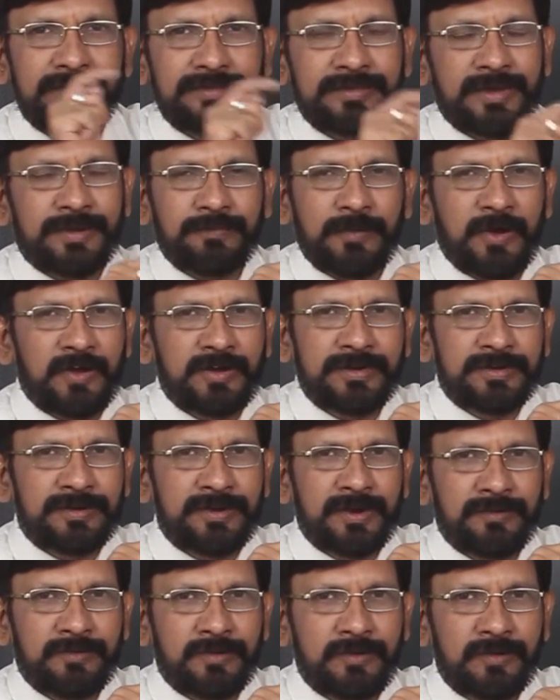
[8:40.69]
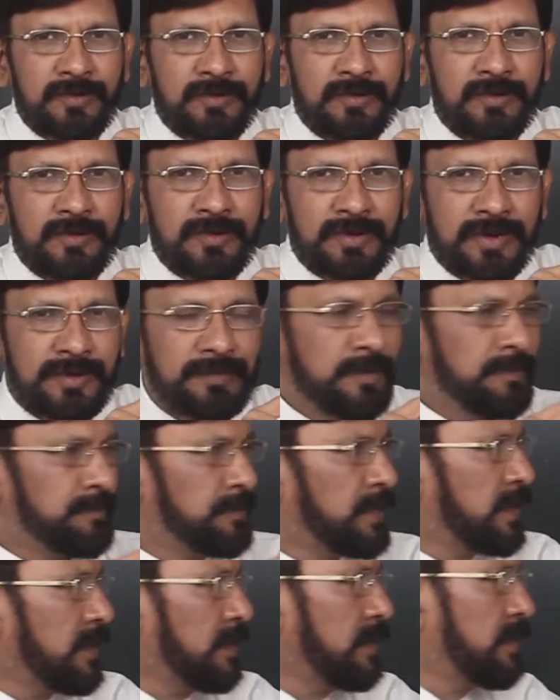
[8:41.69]
That point you have to
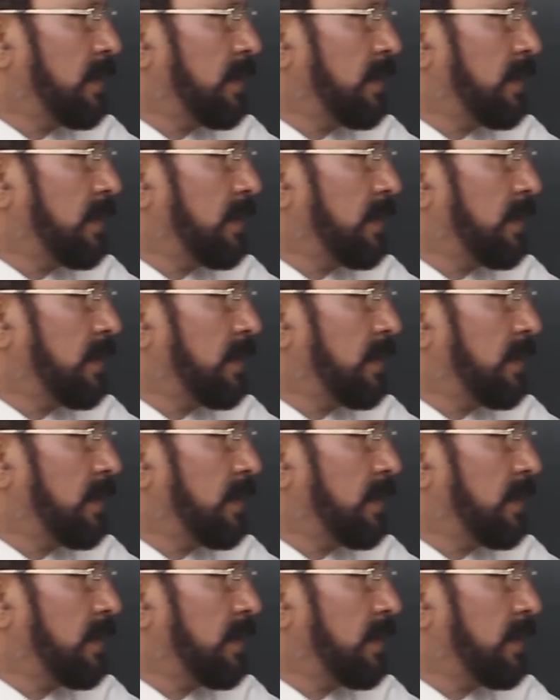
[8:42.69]
remember.